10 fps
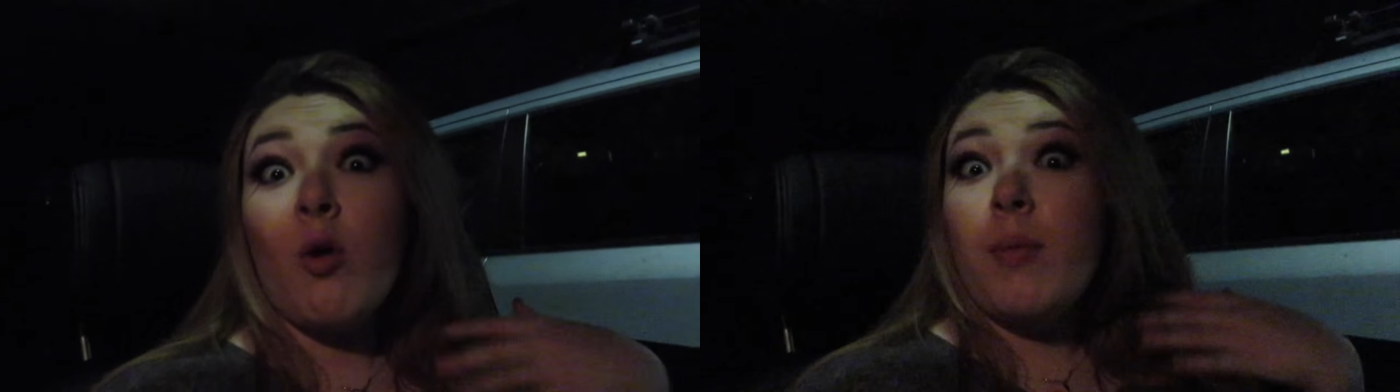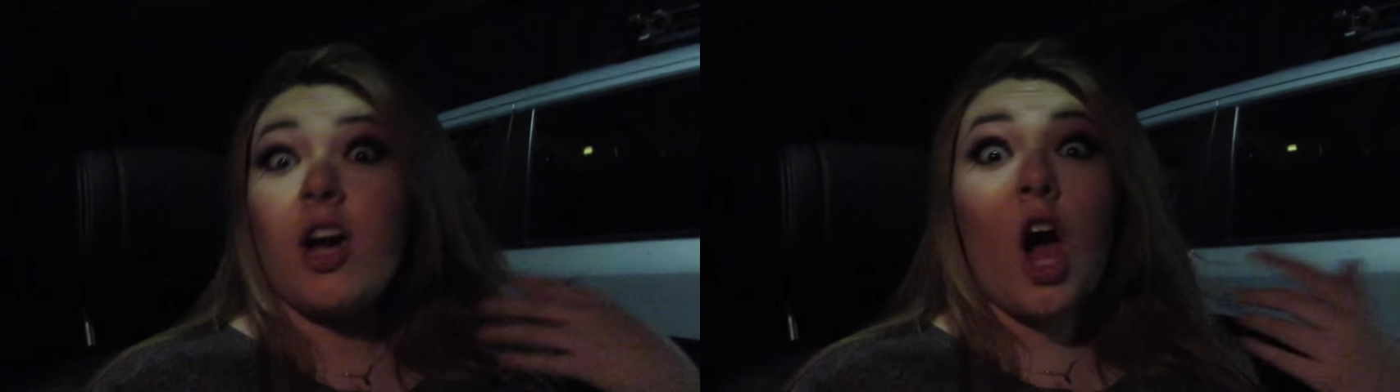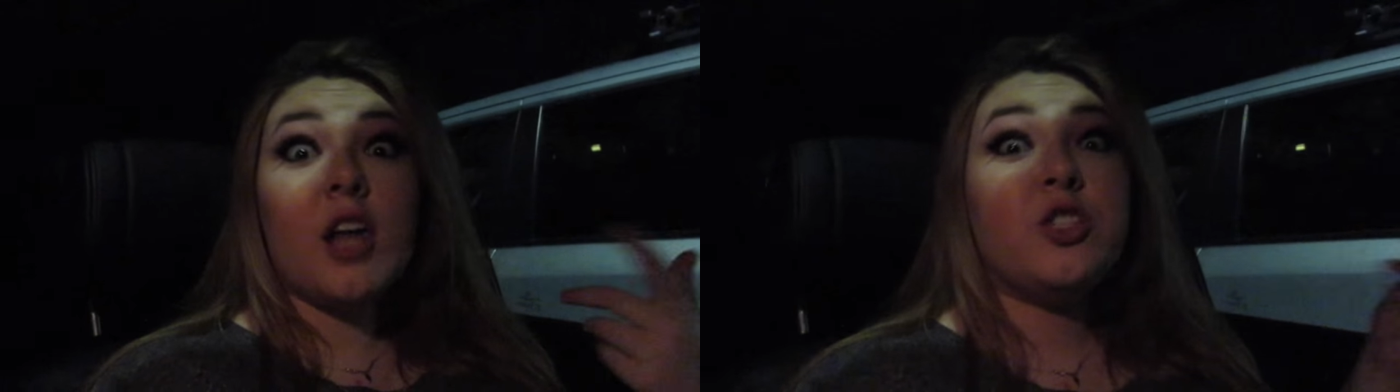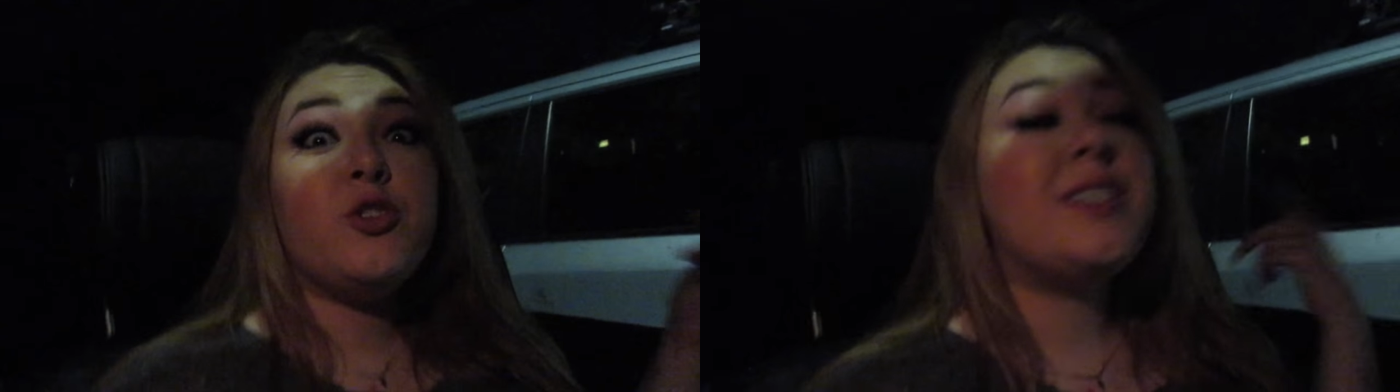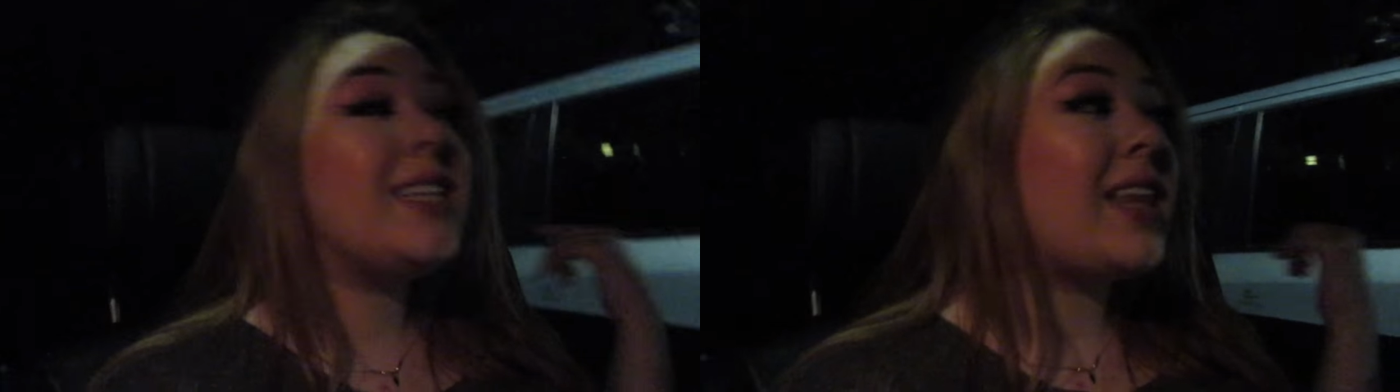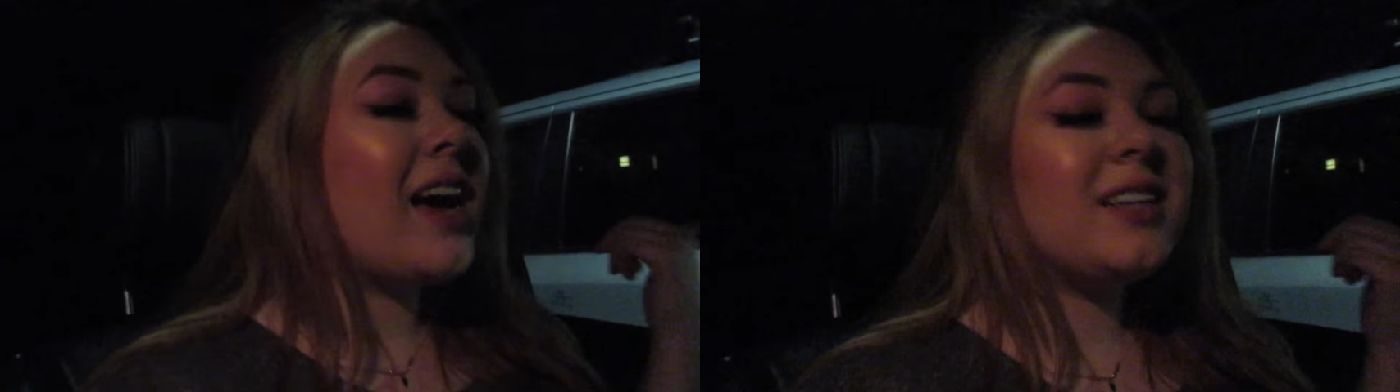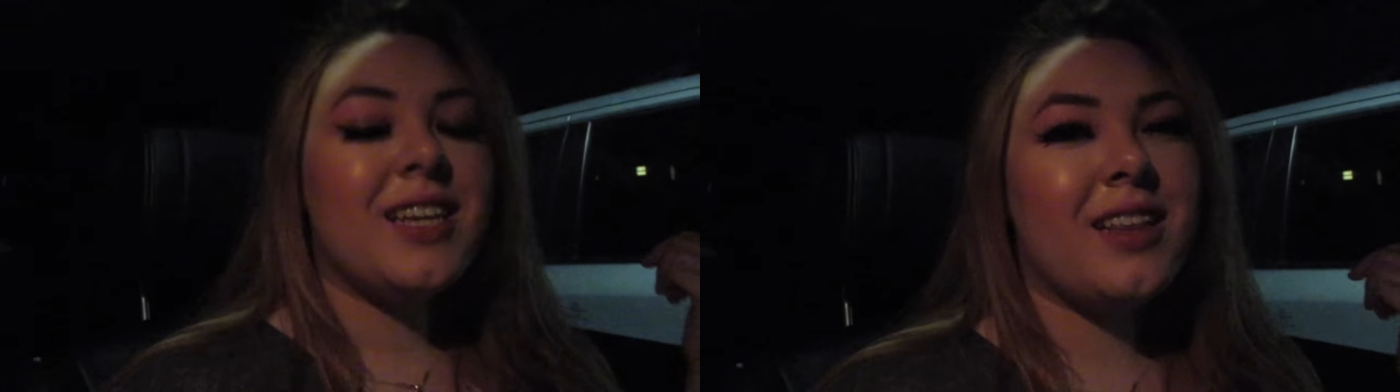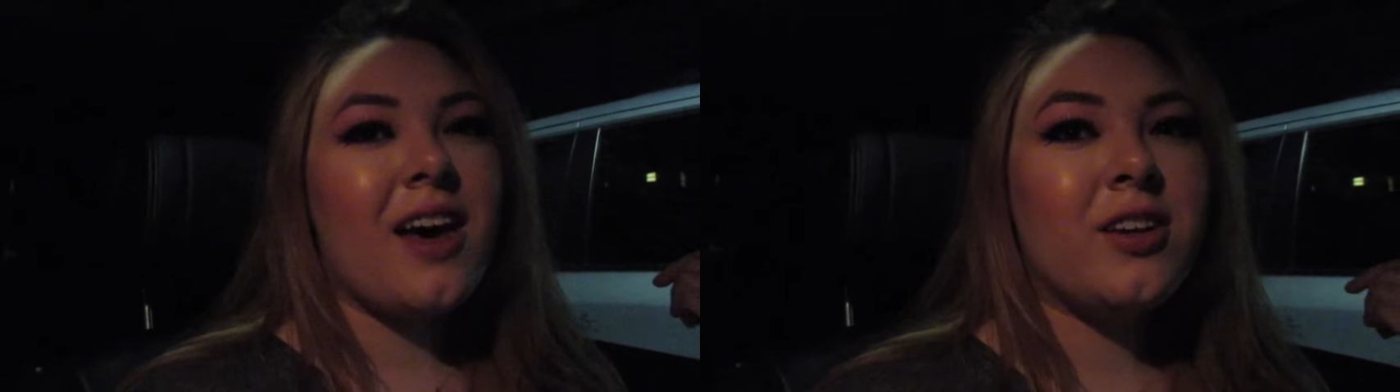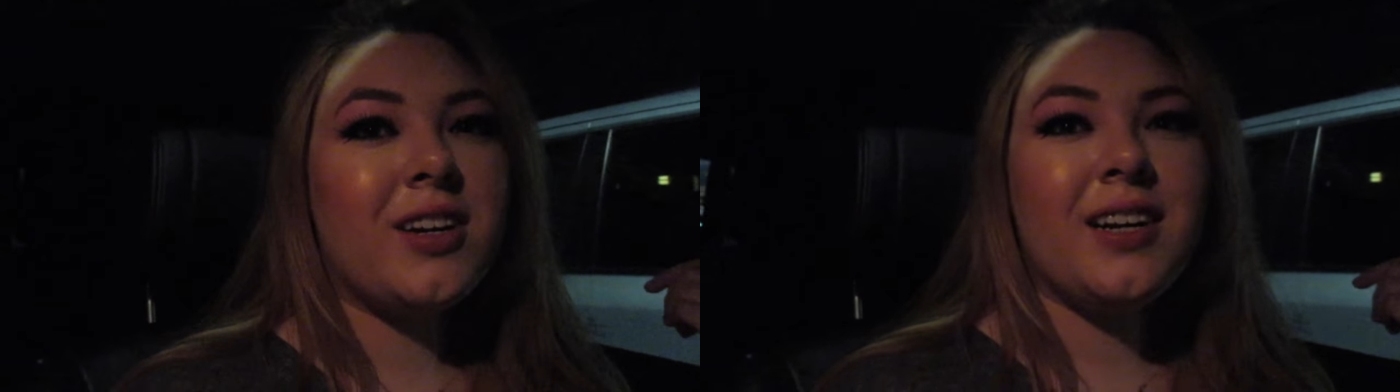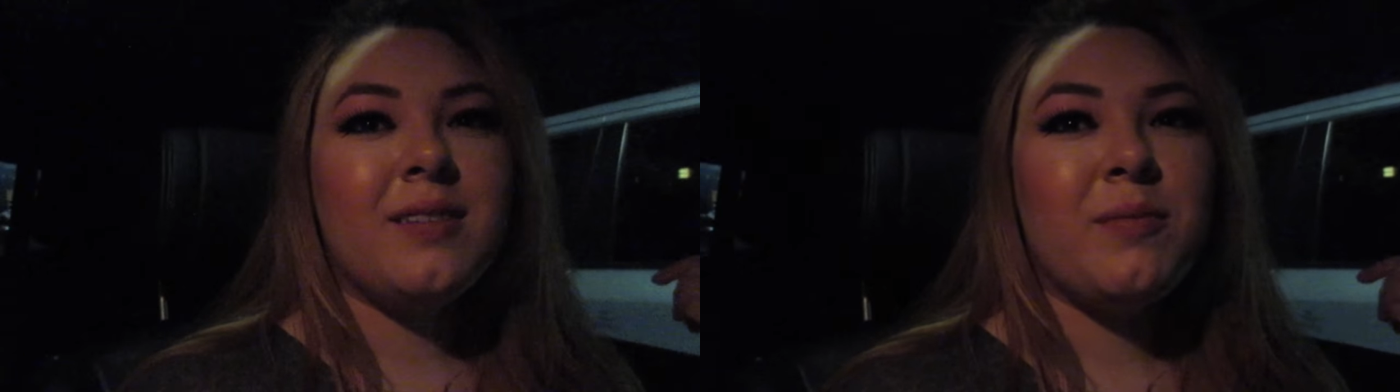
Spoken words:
oh my god, did you see that? To like the other.